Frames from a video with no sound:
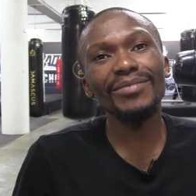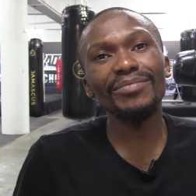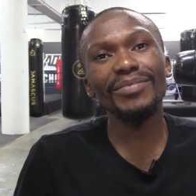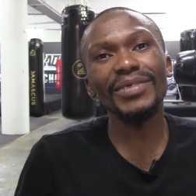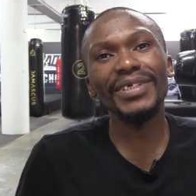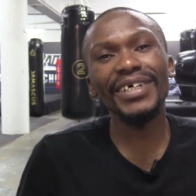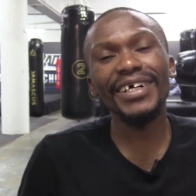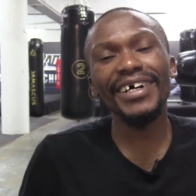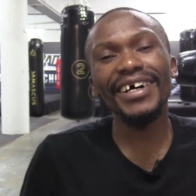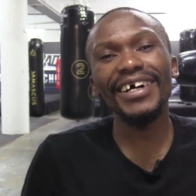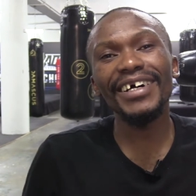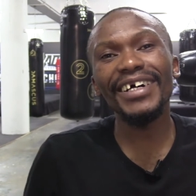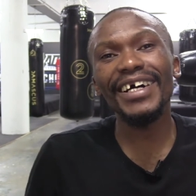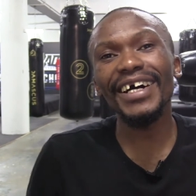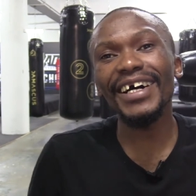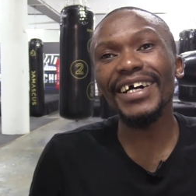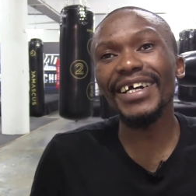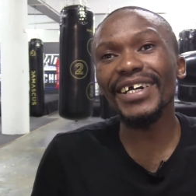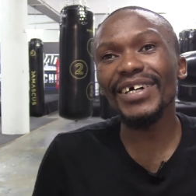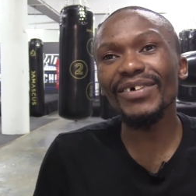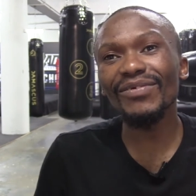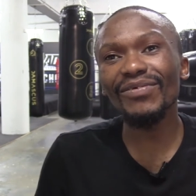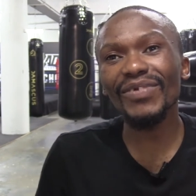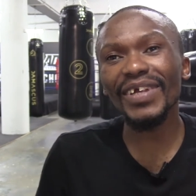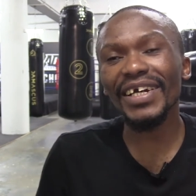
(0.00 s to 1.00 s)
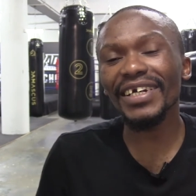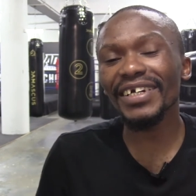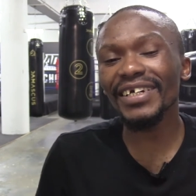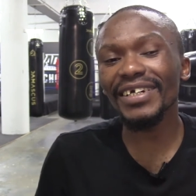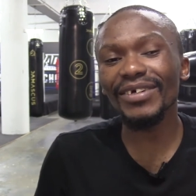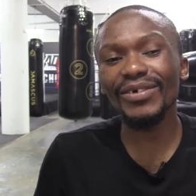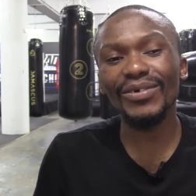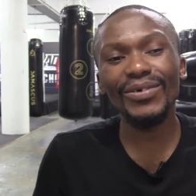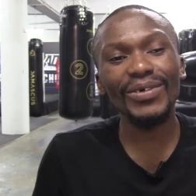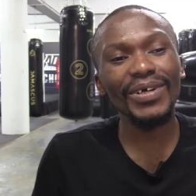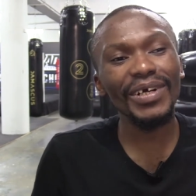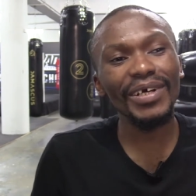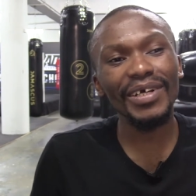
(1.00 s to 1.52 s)
Been, I, I have like
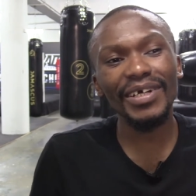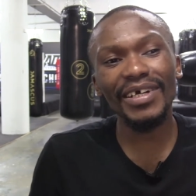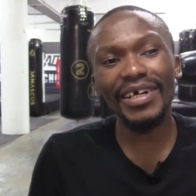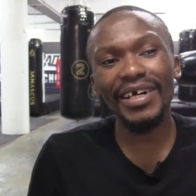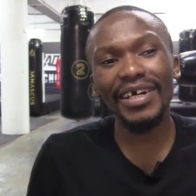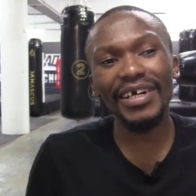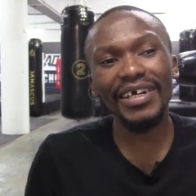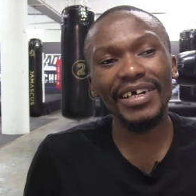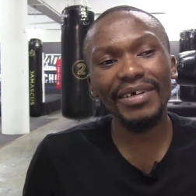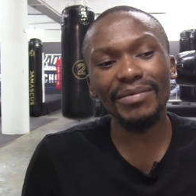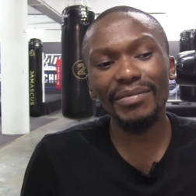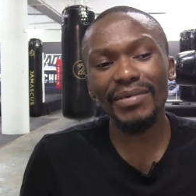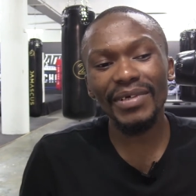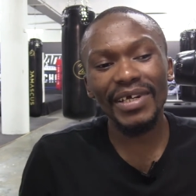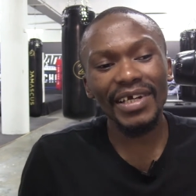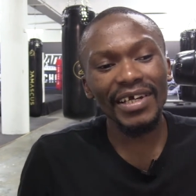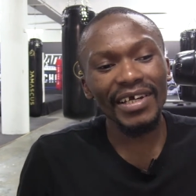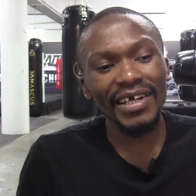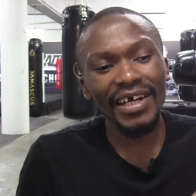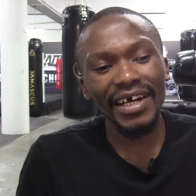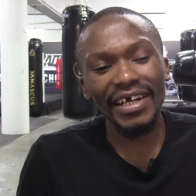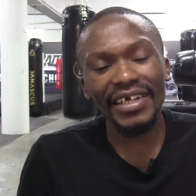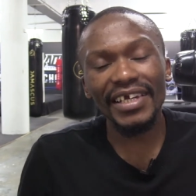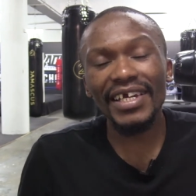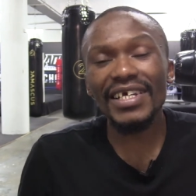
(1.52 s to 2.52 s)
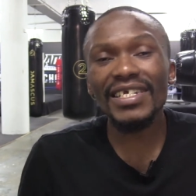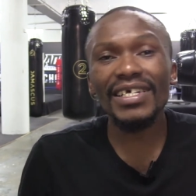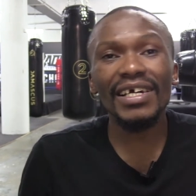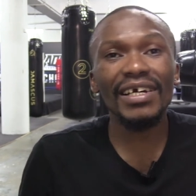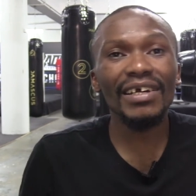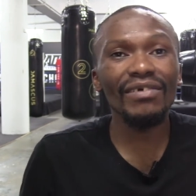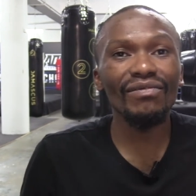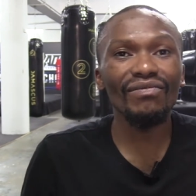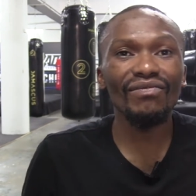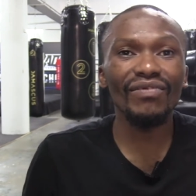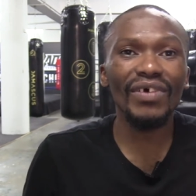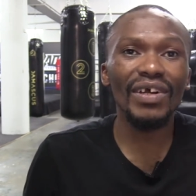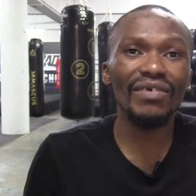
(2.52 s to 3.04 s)
a, a, a, yes, I
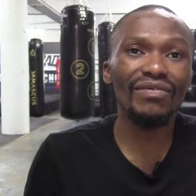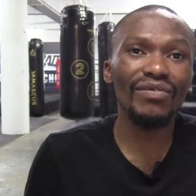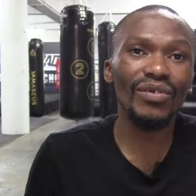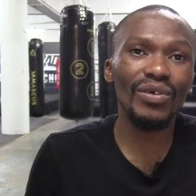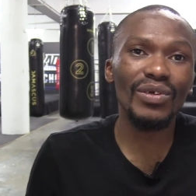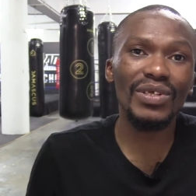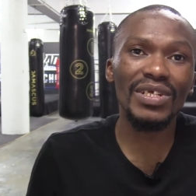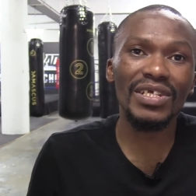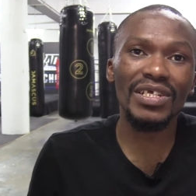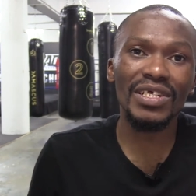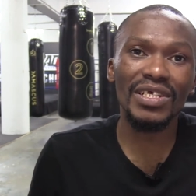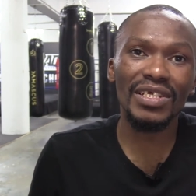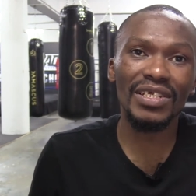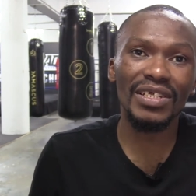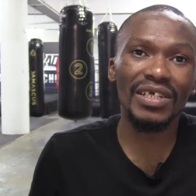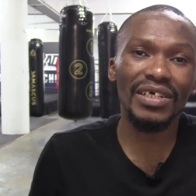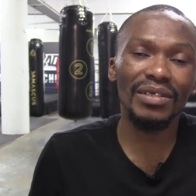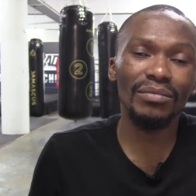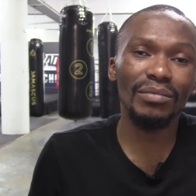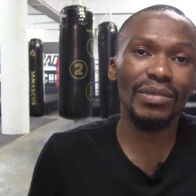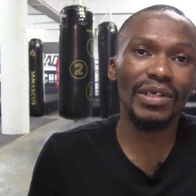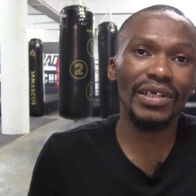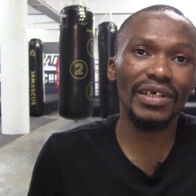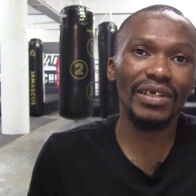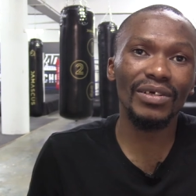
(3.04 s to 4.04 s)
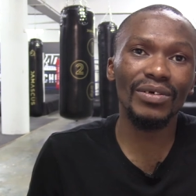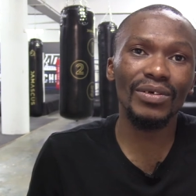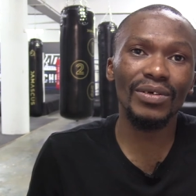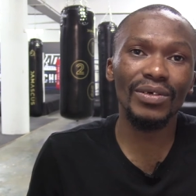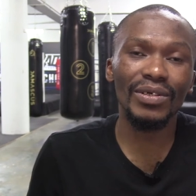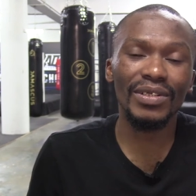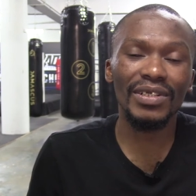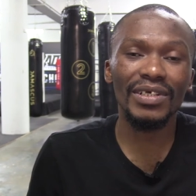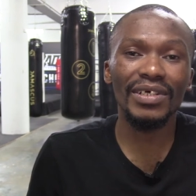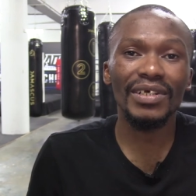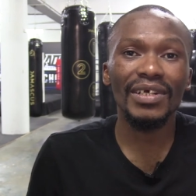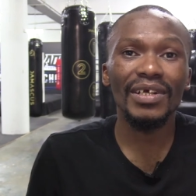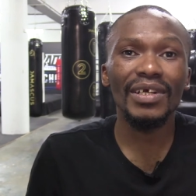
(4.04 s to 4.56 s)
have five losses in my
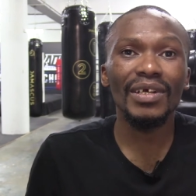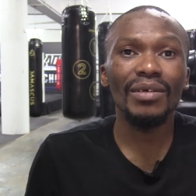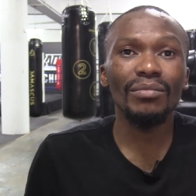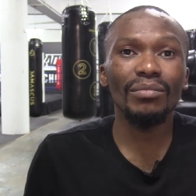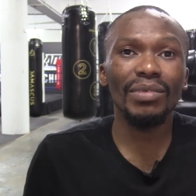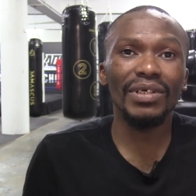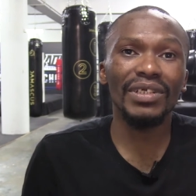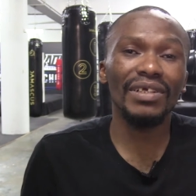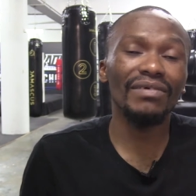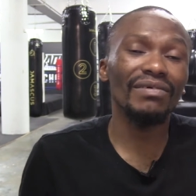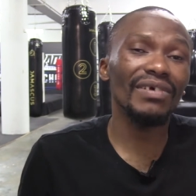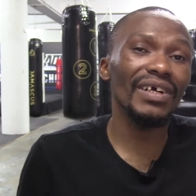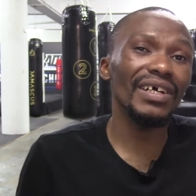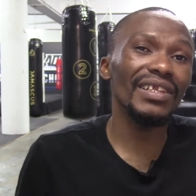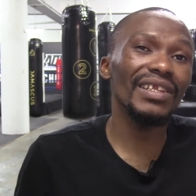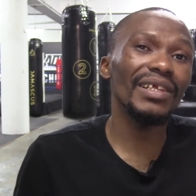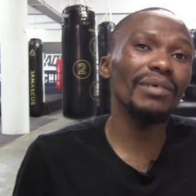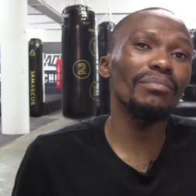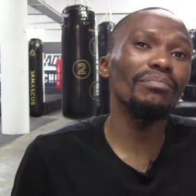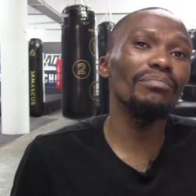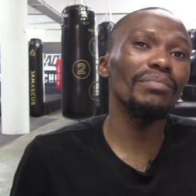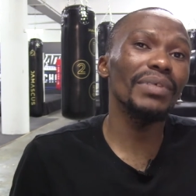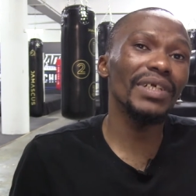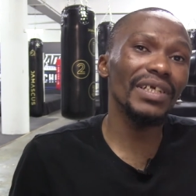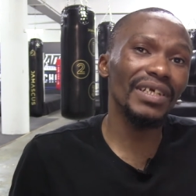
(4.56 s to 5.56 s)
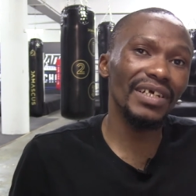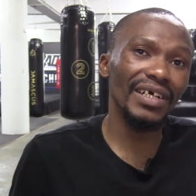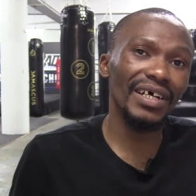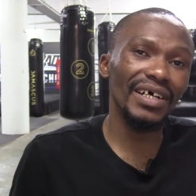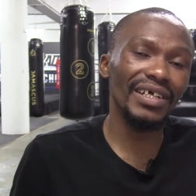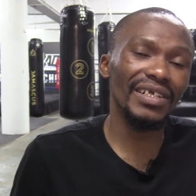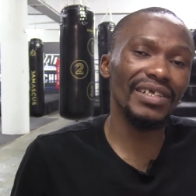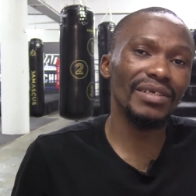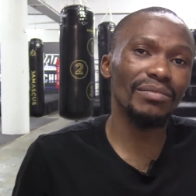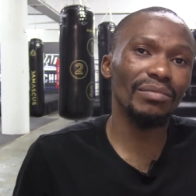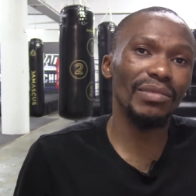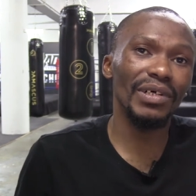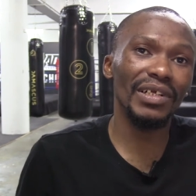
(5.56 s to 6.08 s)
record, but I've got the big
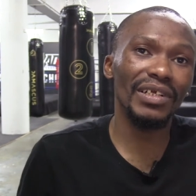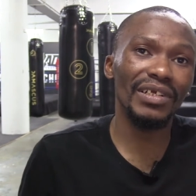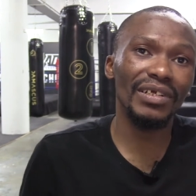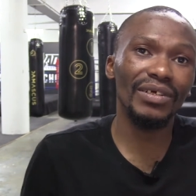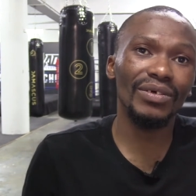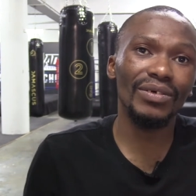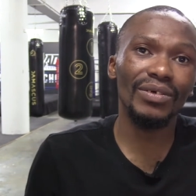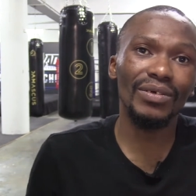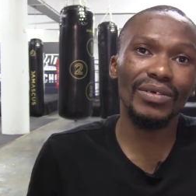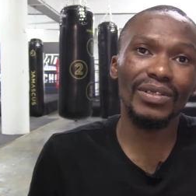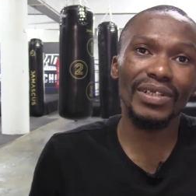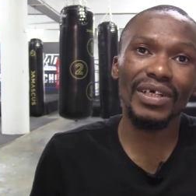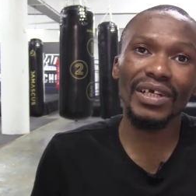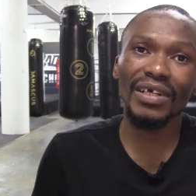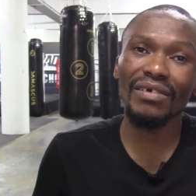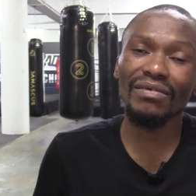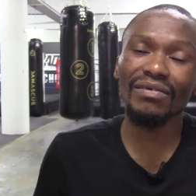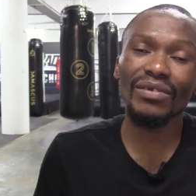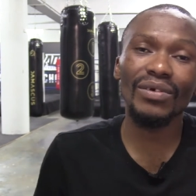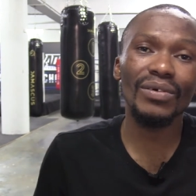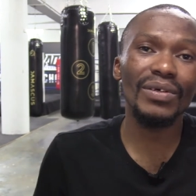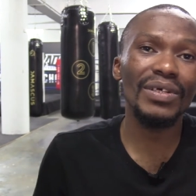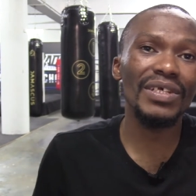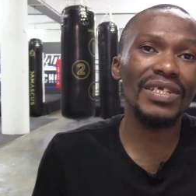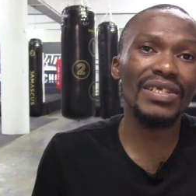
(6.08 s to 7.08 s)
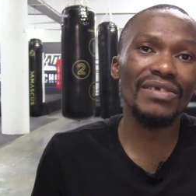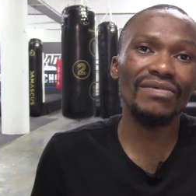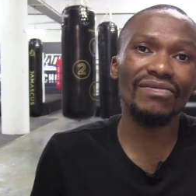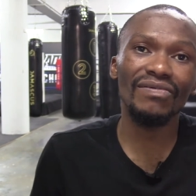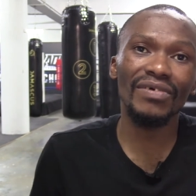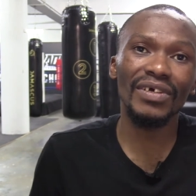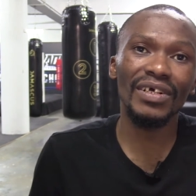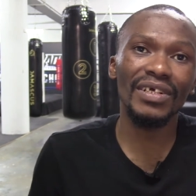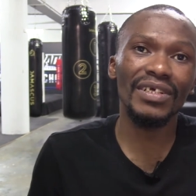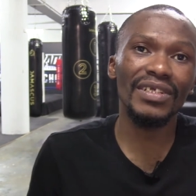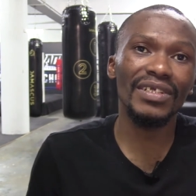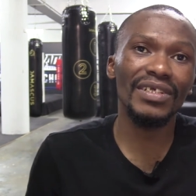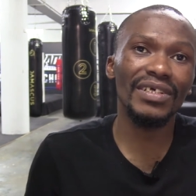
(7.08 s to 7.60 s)
guns in my record. I have no easy
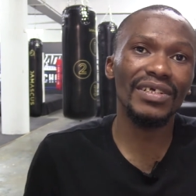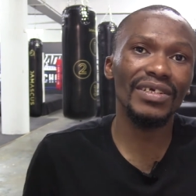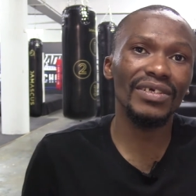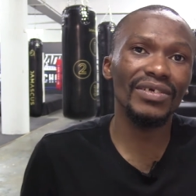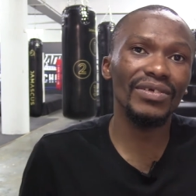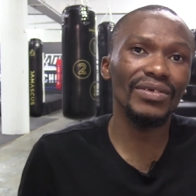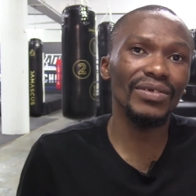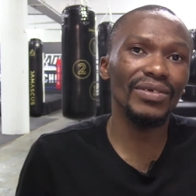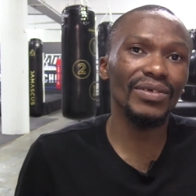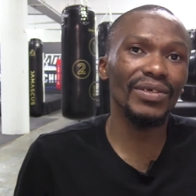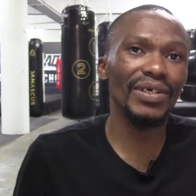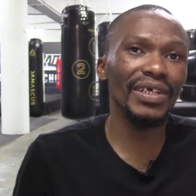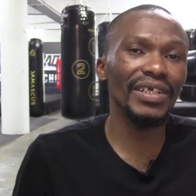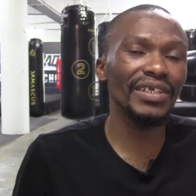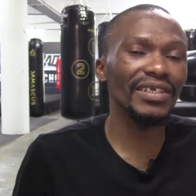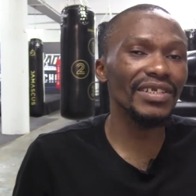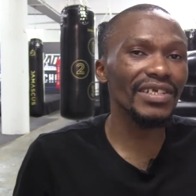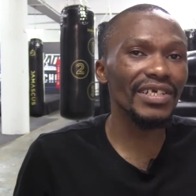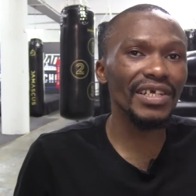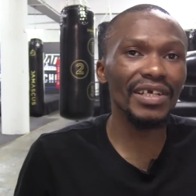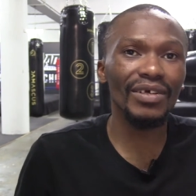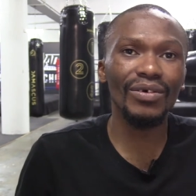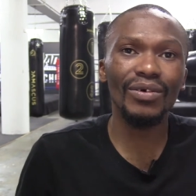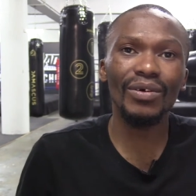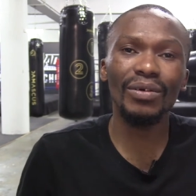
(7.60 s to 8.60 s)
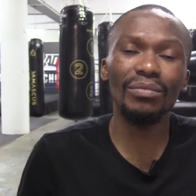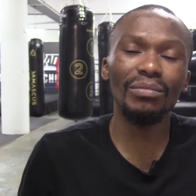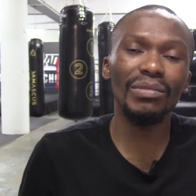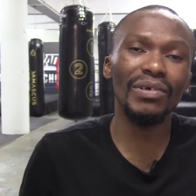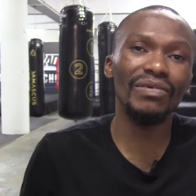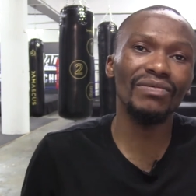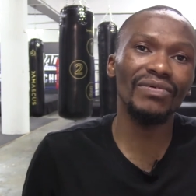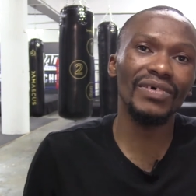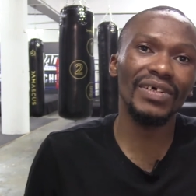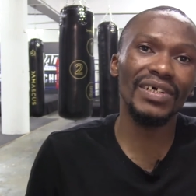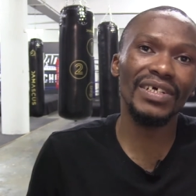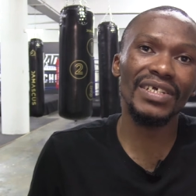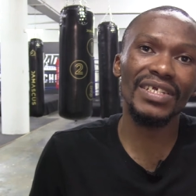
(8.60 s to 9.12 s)
fights. You can check all my
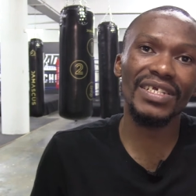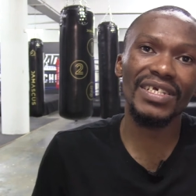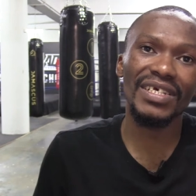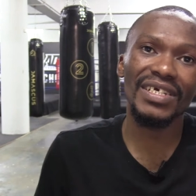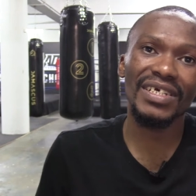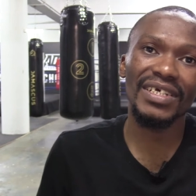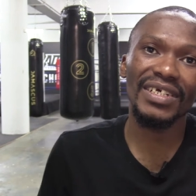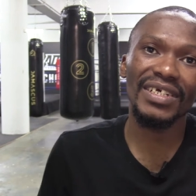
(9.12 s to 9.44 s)
fights.